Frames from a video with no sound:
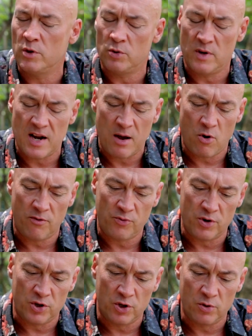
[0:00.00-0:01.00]
which we now
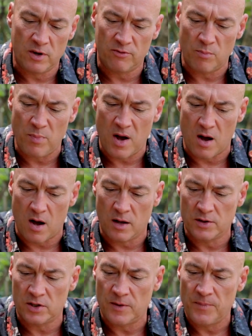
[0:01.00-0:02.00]
offer in 2 different
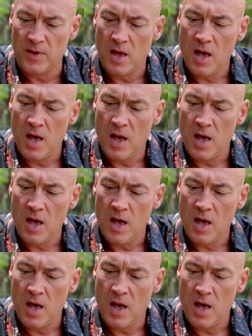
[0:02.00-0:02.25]
parts,